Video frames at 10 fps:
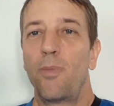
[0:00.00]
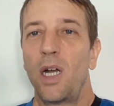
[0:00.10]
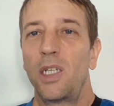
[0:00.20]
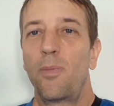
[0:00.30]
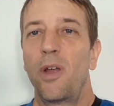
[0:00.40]

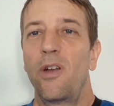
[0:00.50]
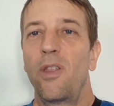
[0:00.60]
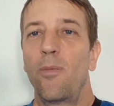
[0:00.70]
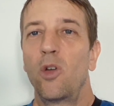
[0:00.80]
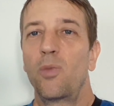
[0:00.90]
much better
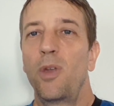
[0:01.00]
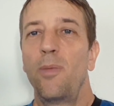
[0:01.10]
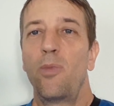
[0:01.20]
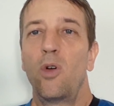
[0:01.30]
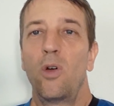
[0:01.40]
than most
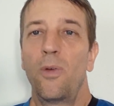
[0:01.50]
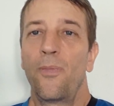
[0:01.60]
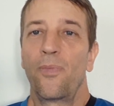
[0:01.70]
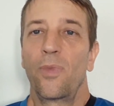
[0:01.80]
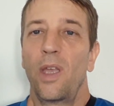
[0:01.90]
people,
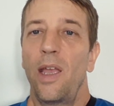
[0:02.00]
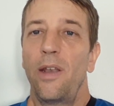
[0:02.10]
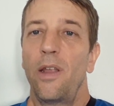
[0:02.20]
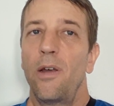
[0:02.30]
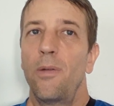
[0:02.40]

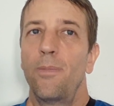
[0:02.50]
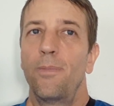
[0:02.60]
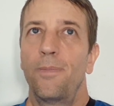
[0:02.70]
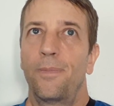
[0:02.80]
and